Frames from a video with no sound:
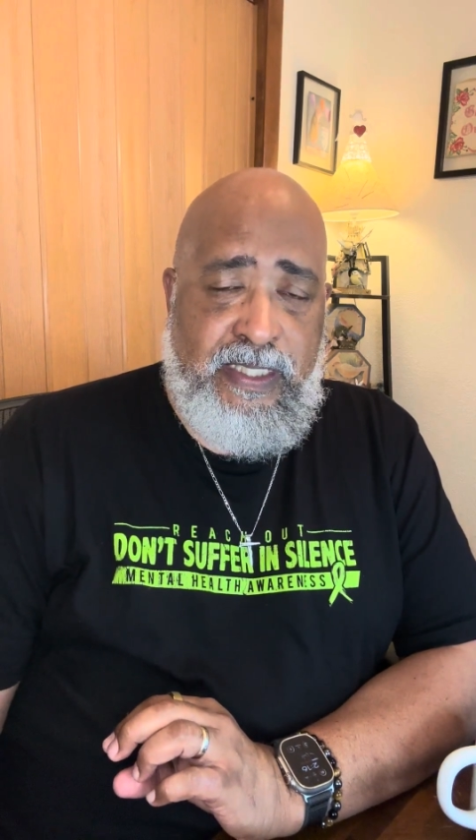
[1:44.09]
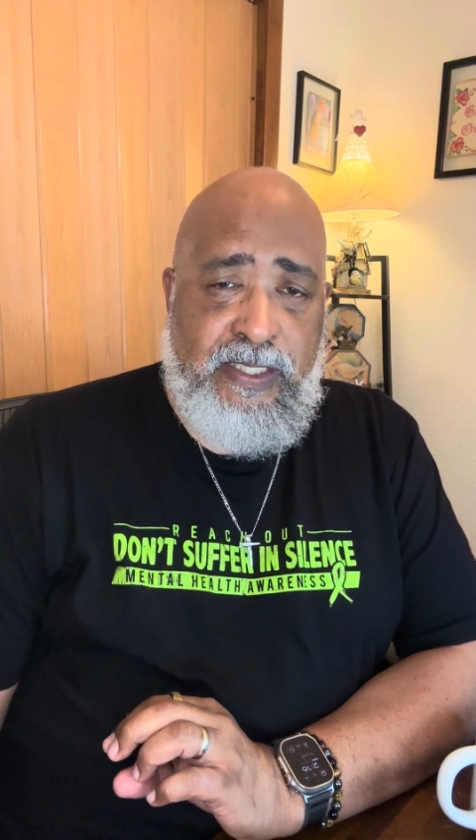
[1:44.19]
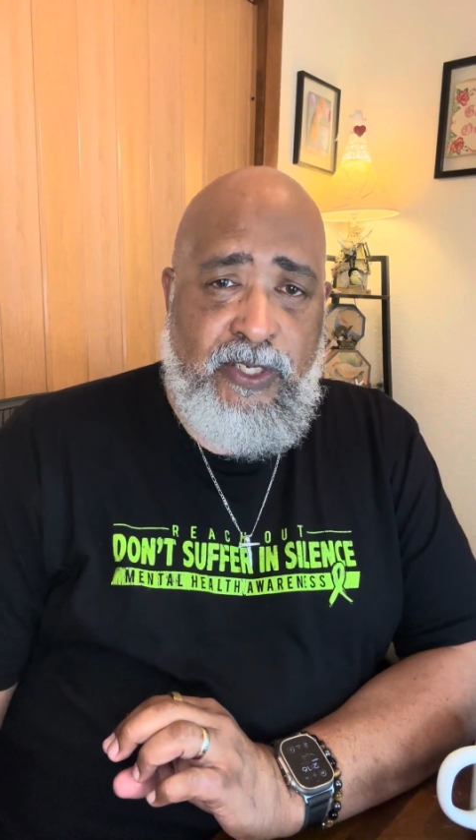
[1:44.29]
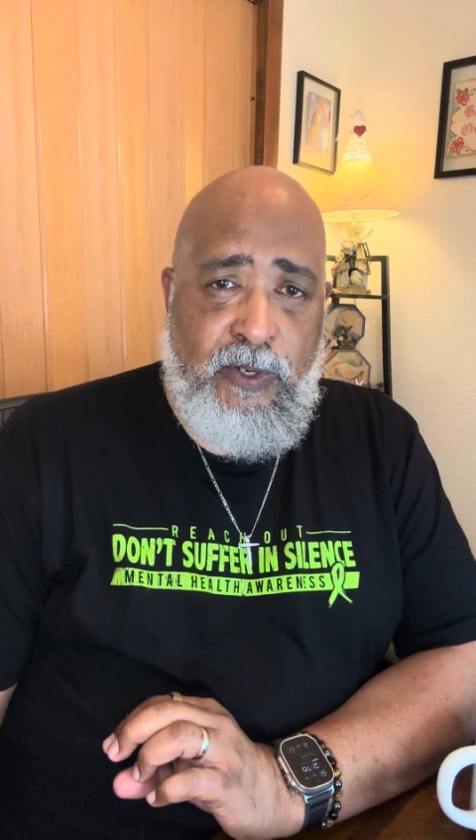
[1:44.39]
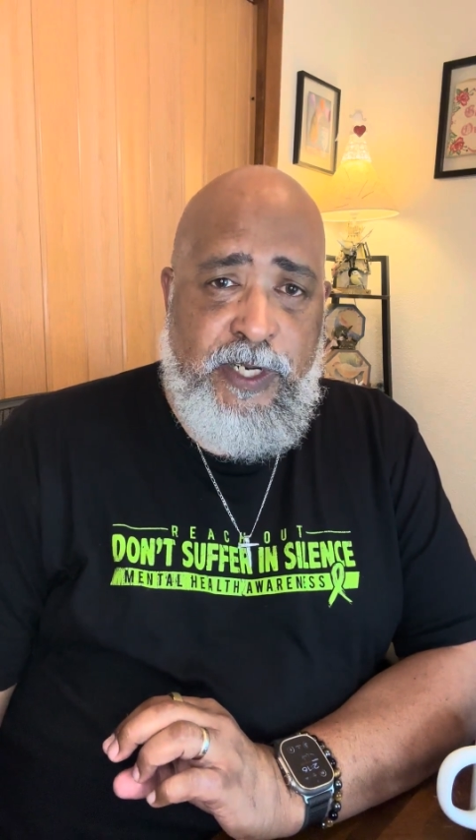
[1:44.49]

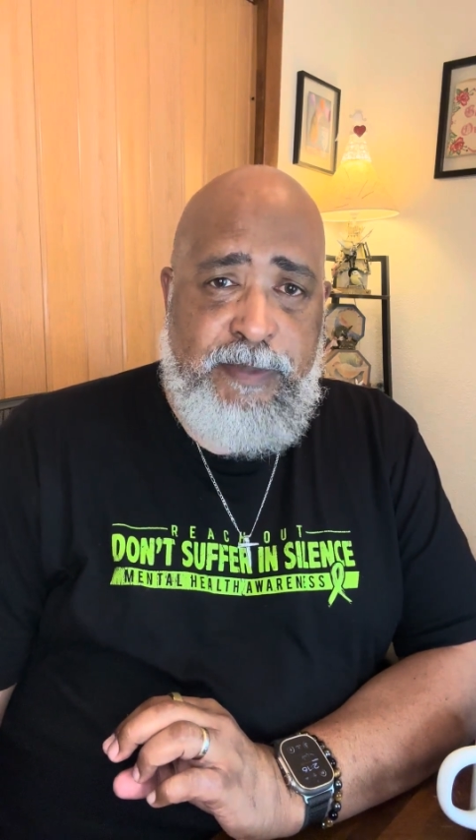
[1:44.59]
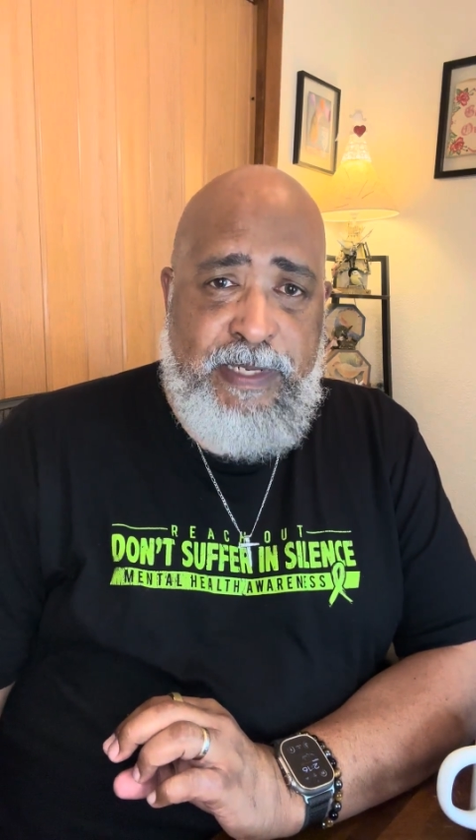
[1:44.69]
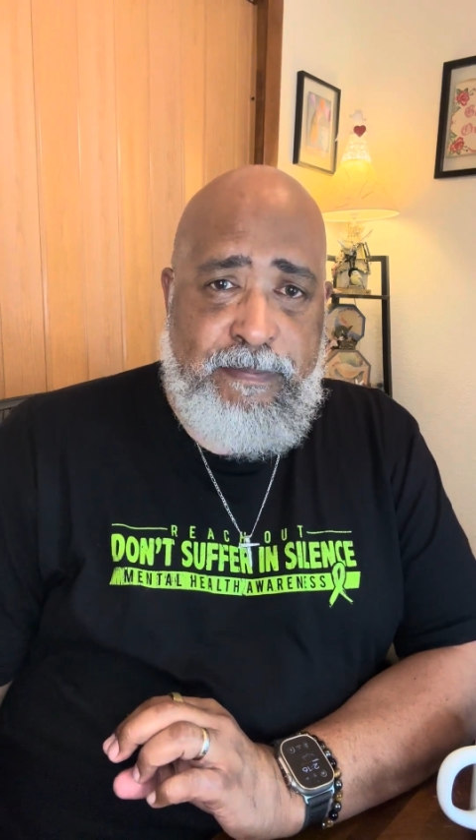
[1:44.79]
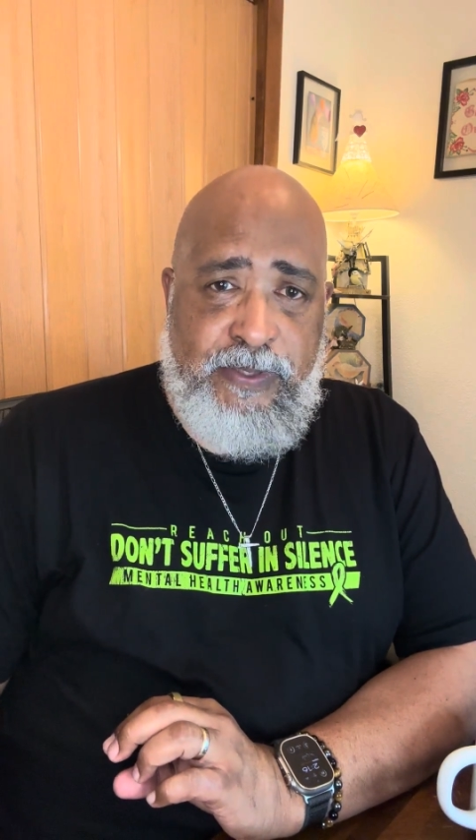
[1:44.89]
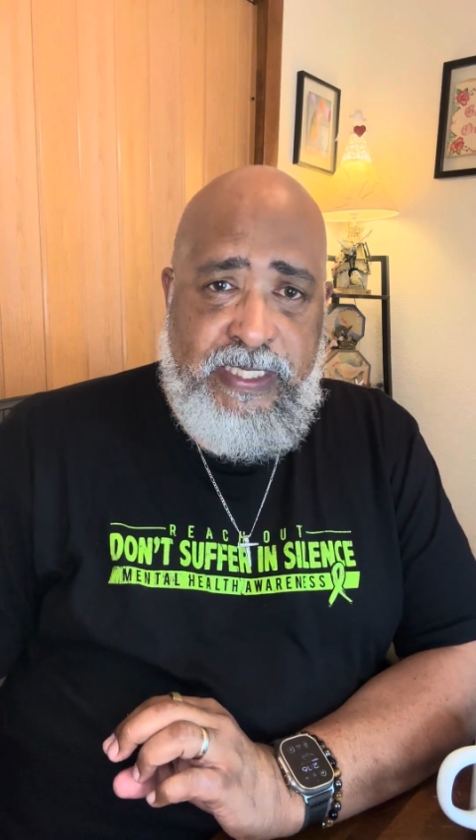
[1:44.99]
encourage
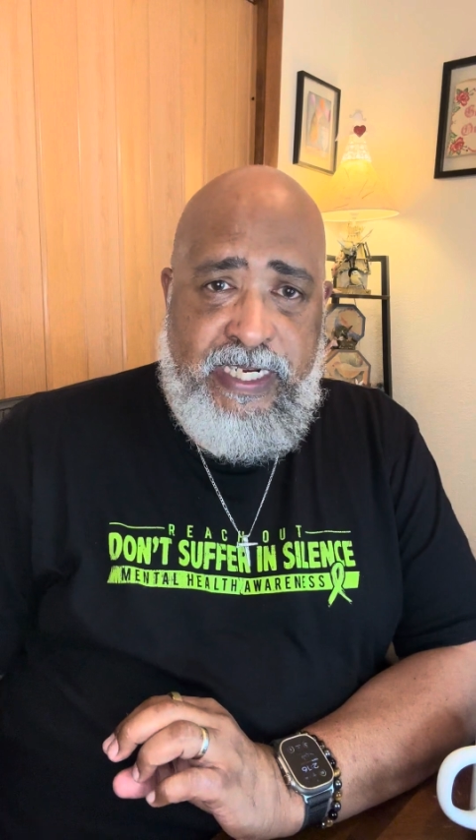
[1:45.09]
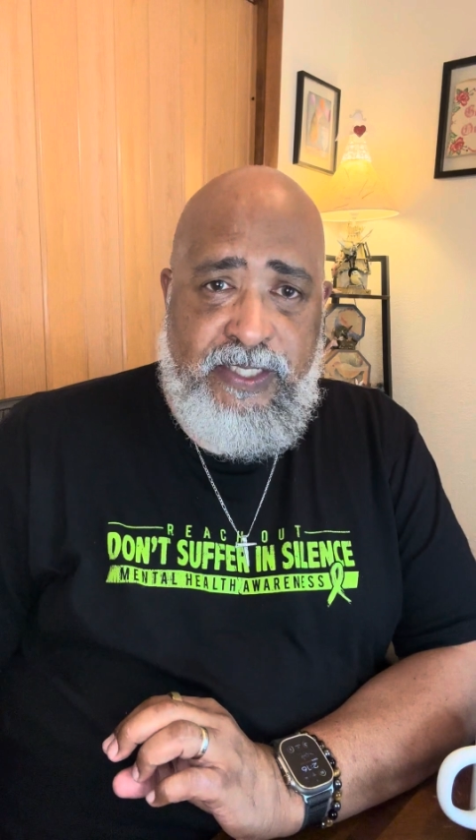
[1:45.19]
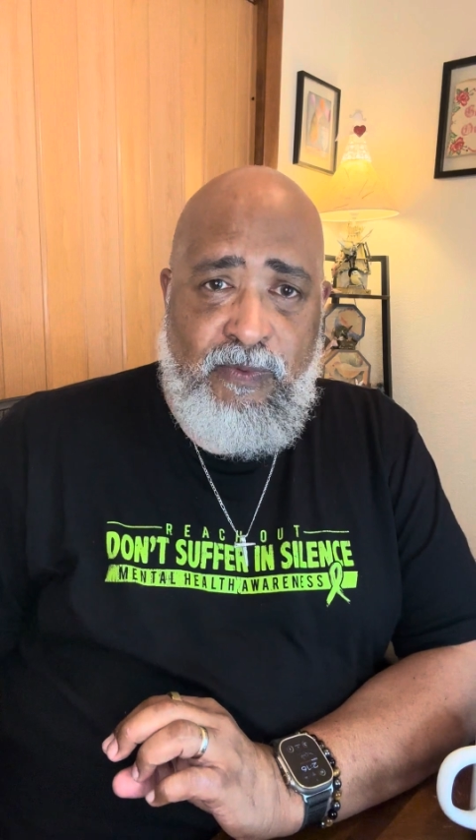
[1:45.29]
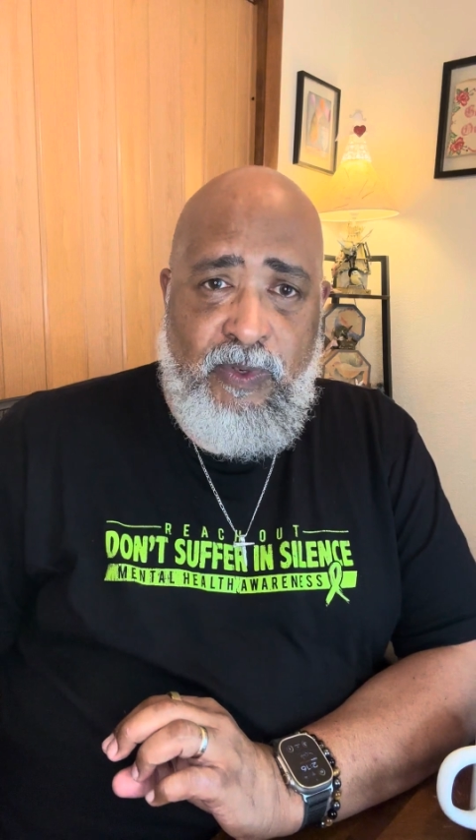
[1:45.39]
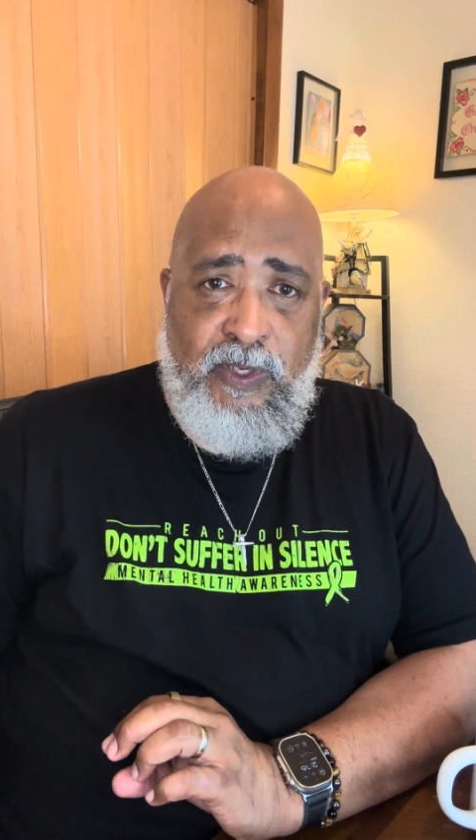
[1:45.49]
people to get
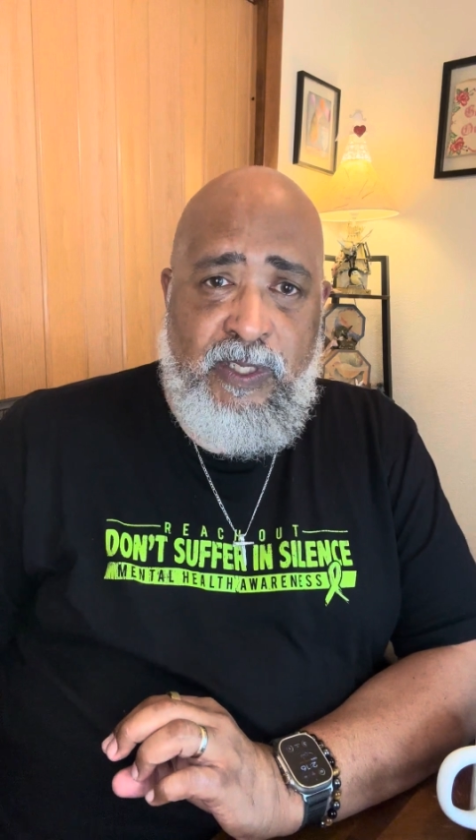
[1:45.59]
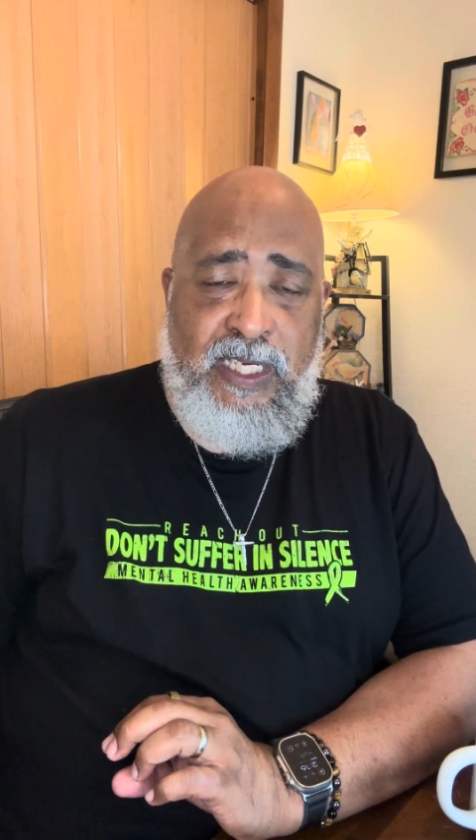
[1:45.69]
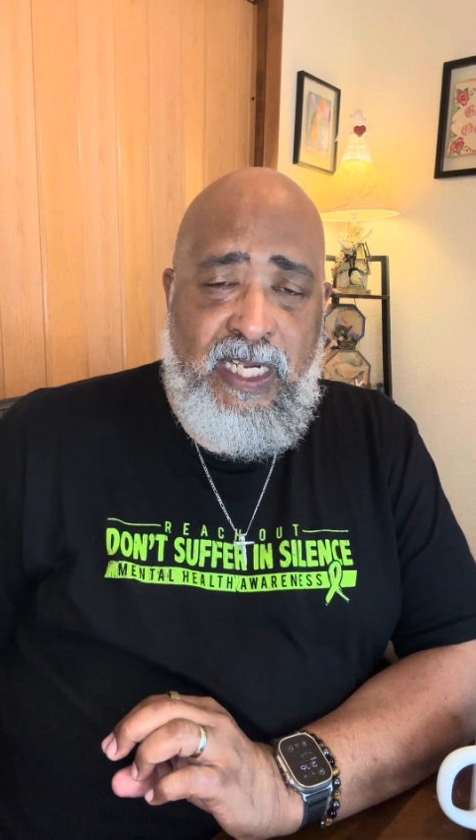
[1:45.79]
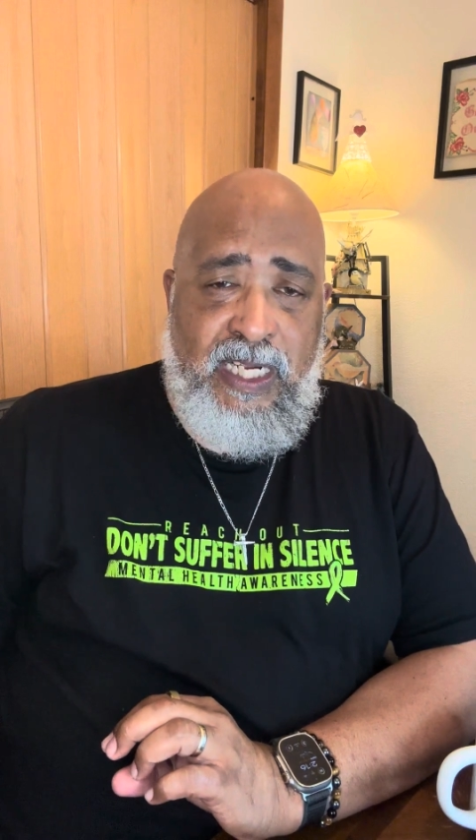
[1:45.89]
in the word.